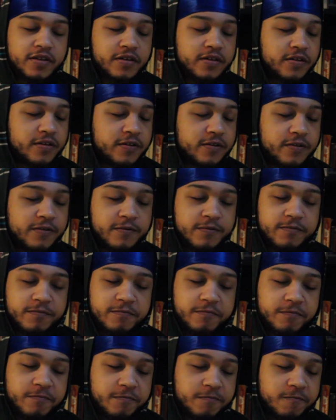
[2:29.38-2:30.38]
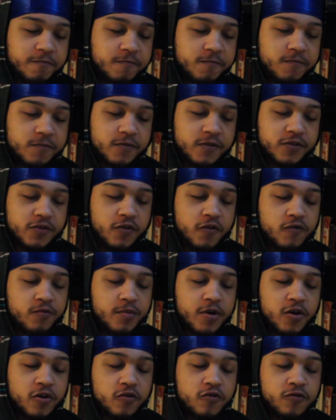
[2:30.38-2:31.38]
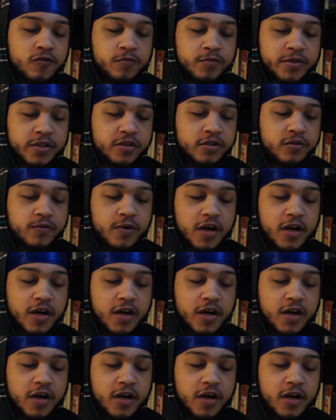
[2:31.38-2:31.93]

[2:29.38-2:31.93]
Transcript: And this whole Mahomes